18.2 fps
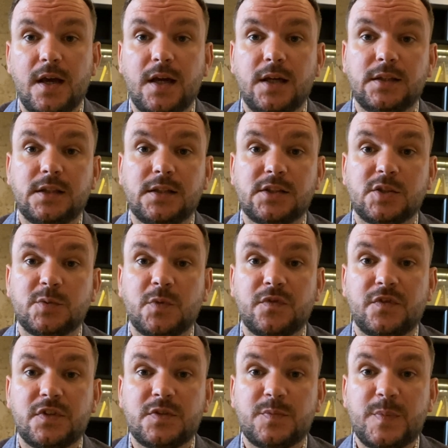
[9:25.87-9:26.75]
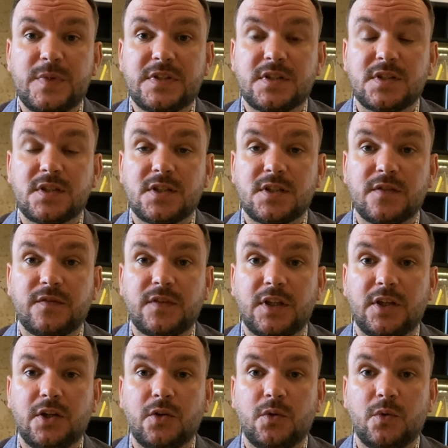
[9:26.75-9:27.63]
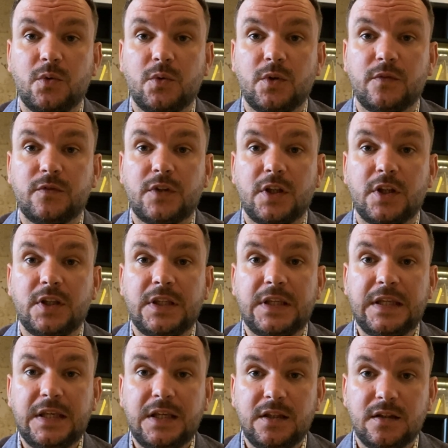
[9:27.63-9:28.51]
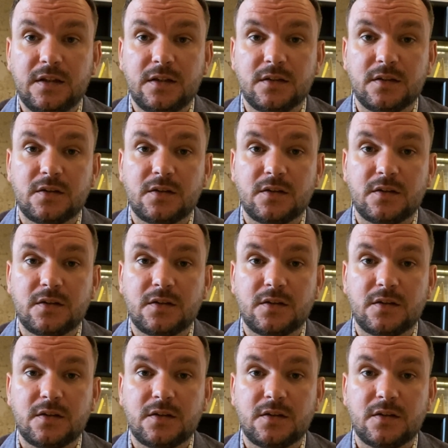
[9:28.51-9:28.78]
And then some of these businesses, if they need,